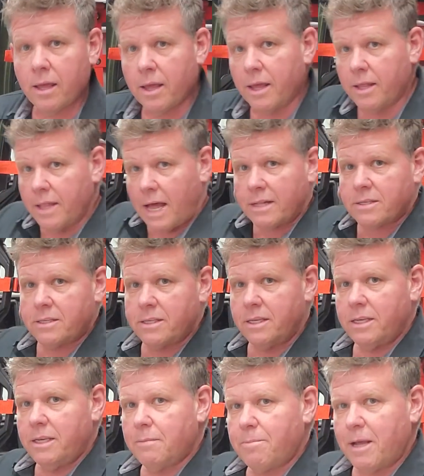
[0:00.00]
And that's
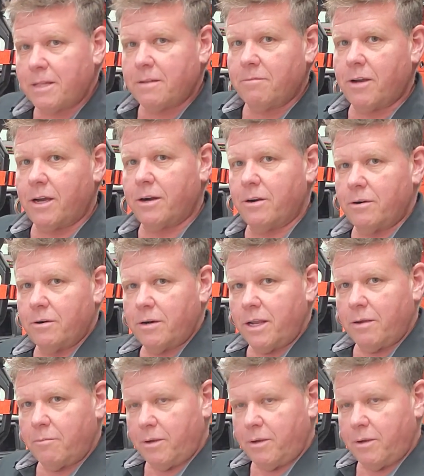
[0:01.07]
the pet divider